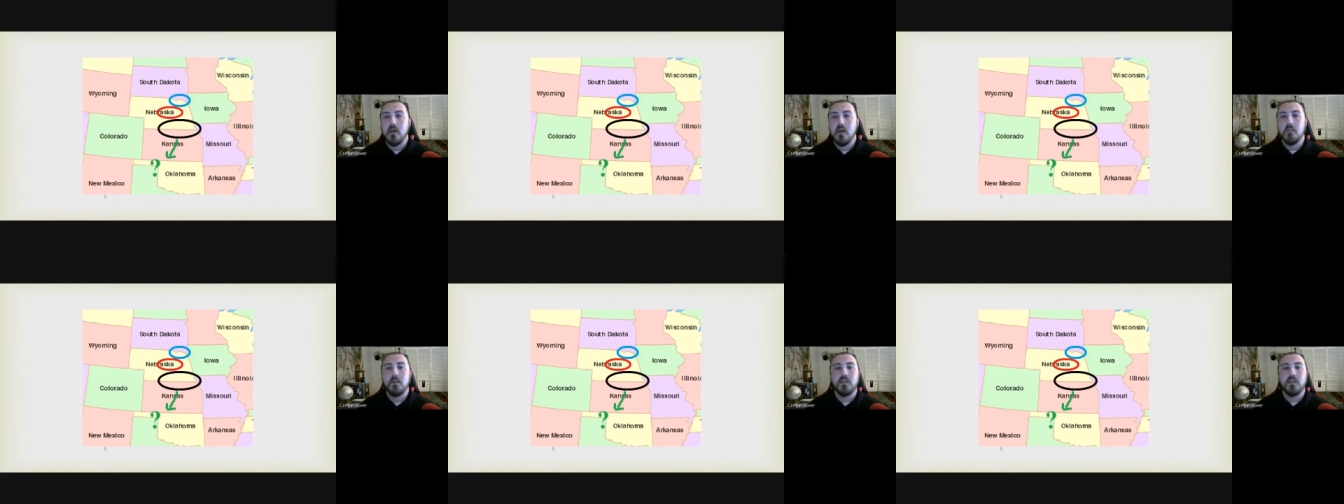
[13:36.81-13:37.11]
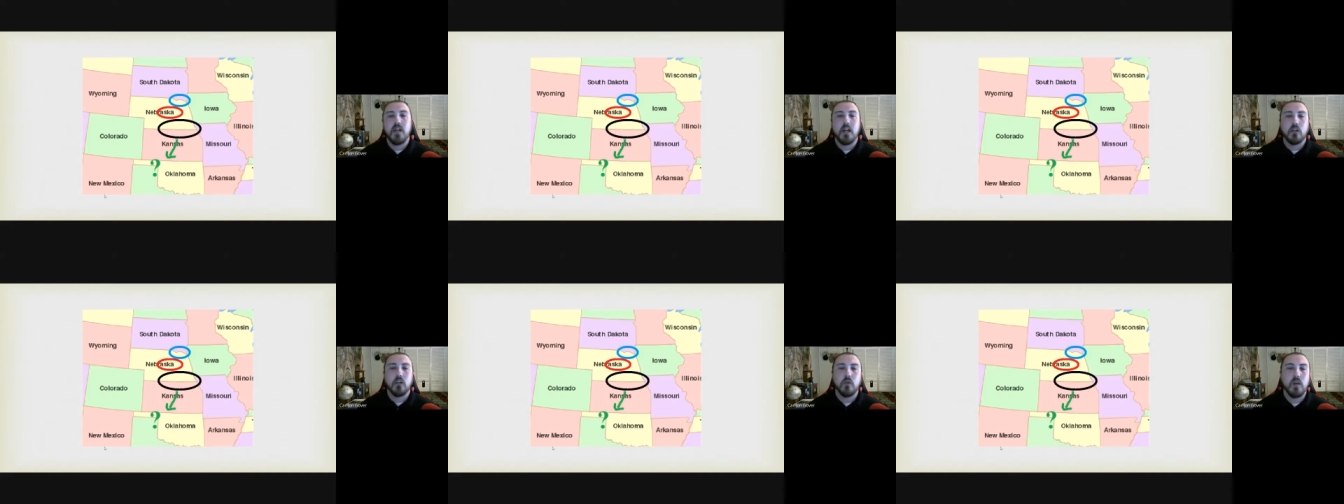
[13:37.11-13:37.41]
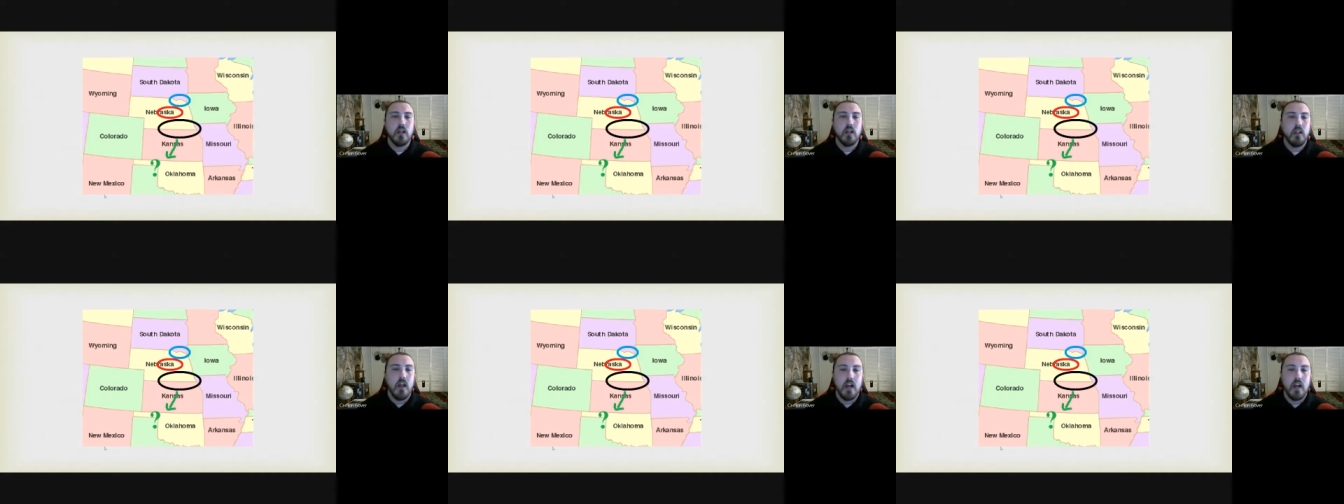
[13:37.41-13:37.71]
But that
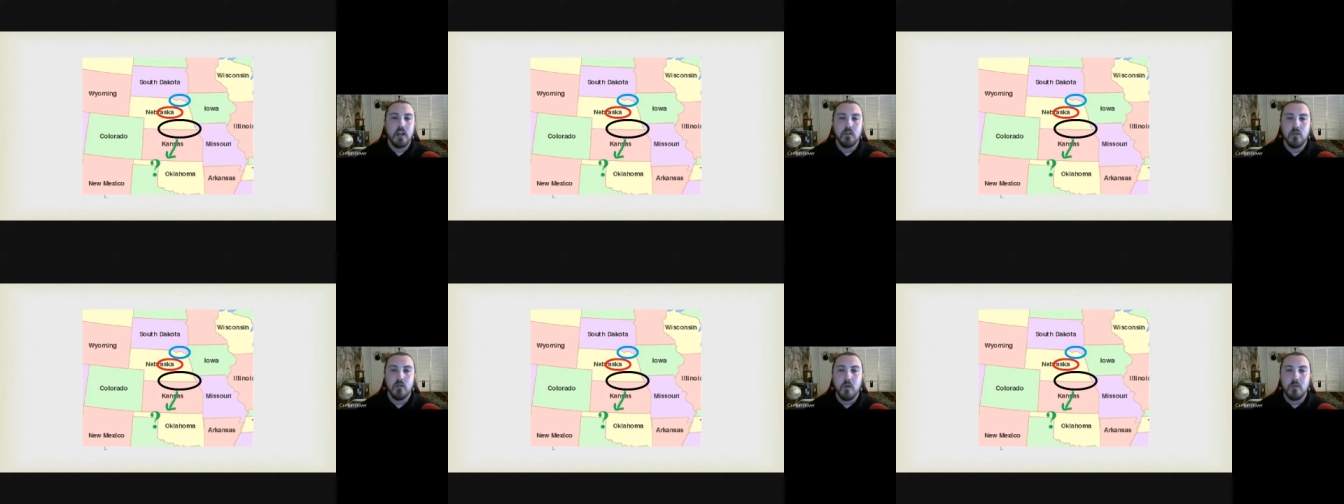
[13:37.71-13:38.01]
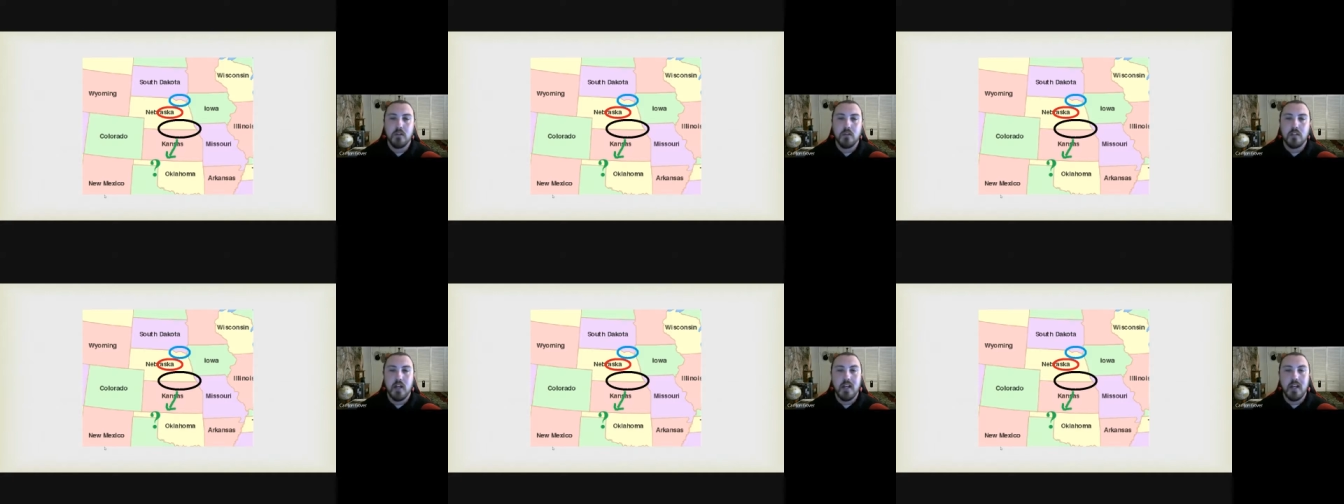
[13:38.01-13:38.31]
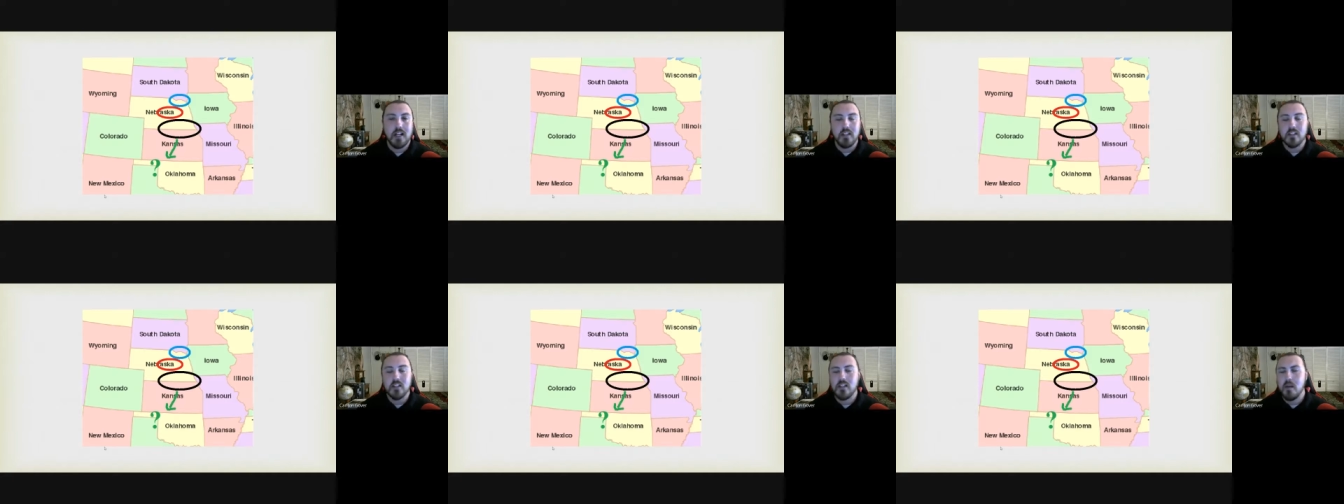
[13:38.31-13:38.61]
green line is representing
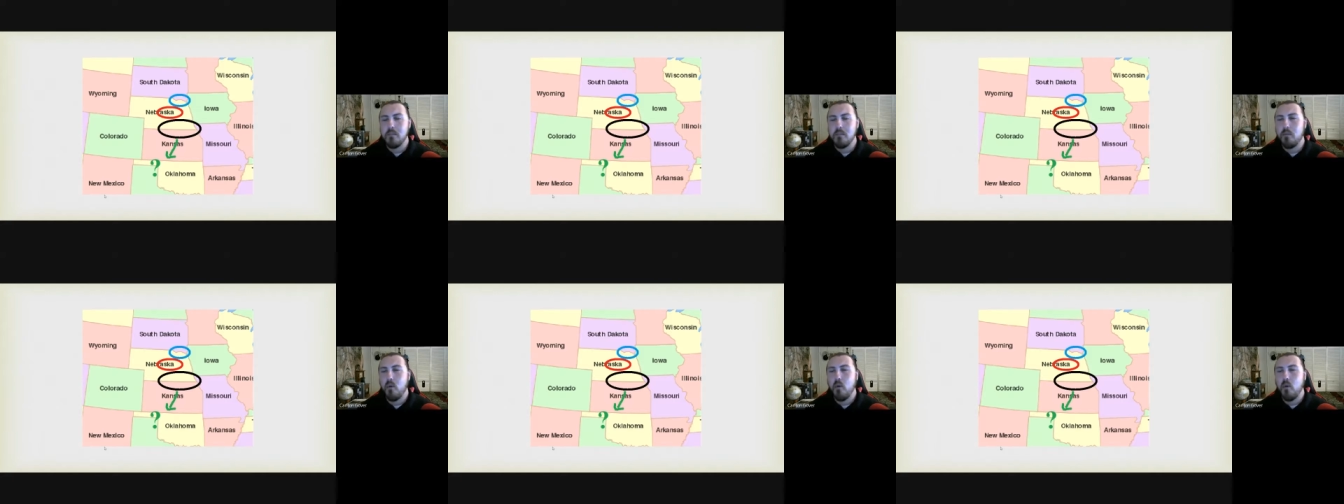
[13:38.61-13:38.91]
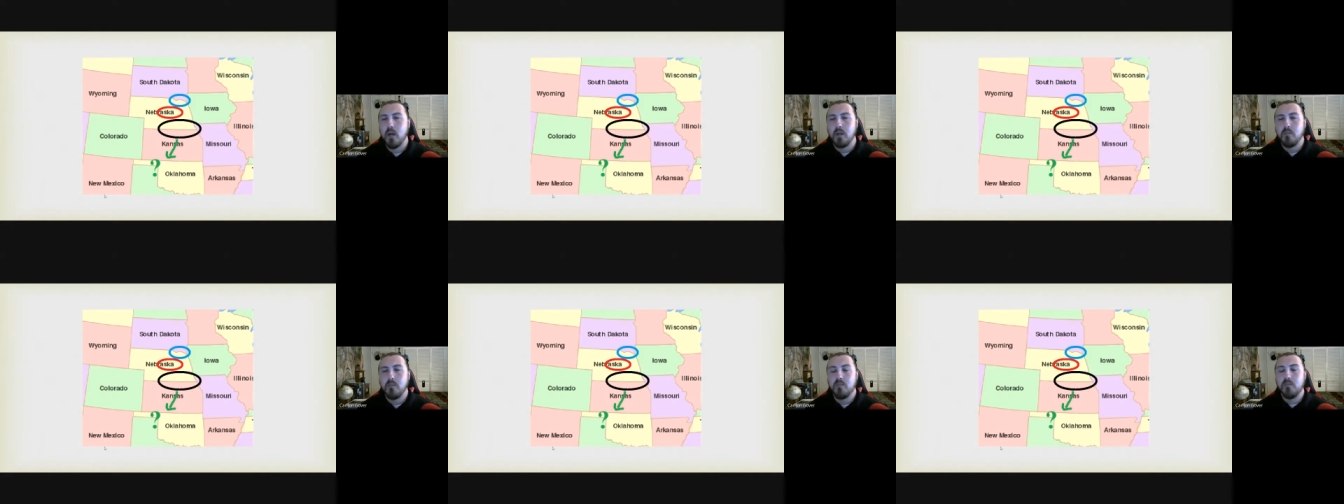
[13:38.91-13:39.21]
at some point